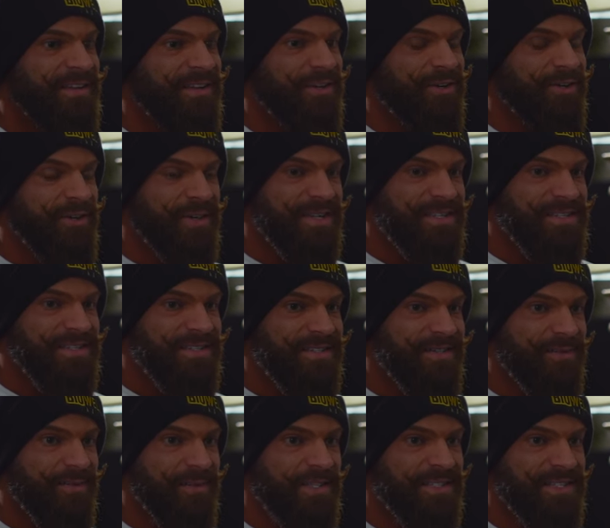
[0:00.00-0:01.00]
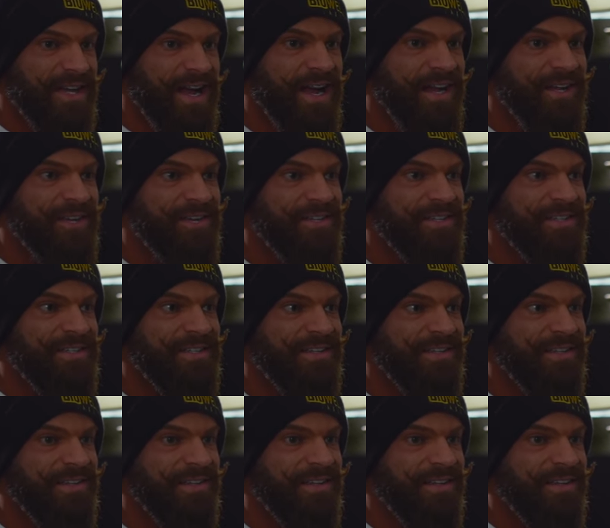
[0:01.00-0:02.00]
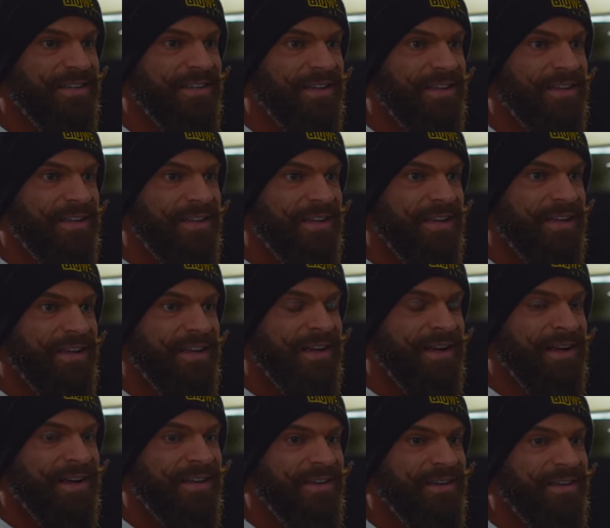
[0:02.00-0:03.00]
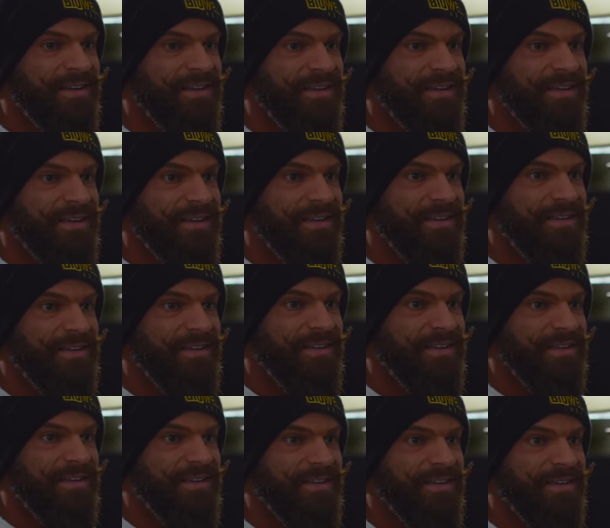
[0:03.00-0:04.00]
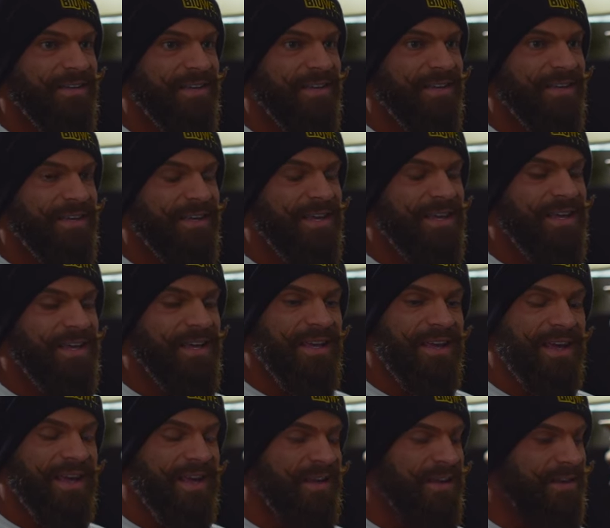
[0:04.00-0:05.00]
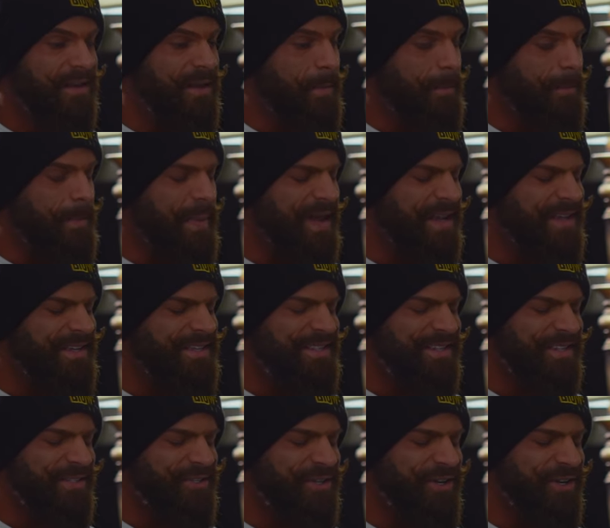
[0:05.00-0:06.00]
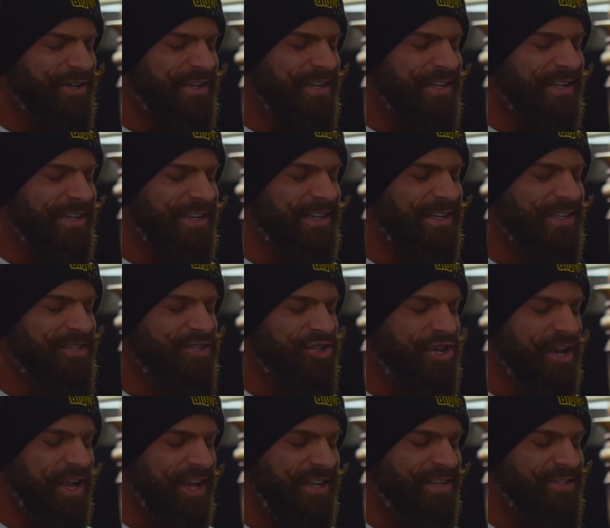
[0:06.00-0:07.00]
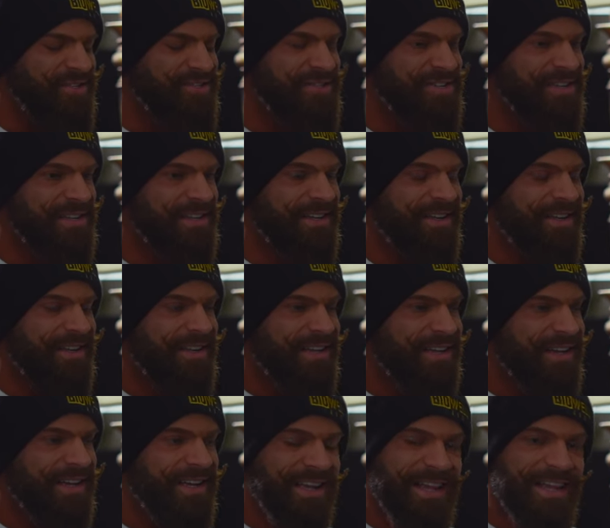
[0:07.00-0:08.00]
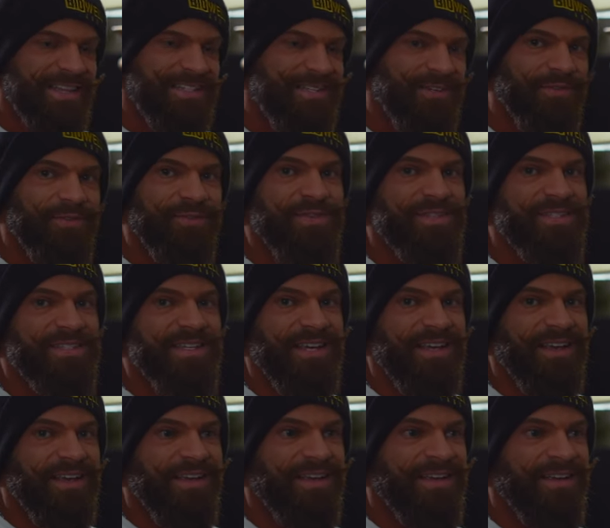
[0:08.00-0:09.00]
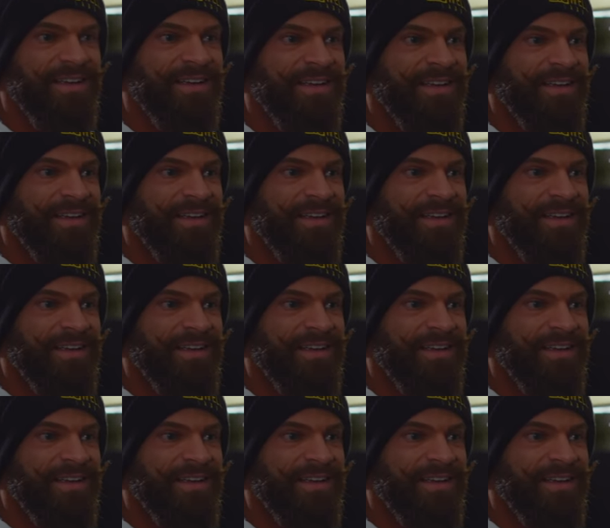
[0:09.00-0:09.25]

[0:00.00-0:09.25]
Chris retired and he had an amazing journey. He changed classic physique.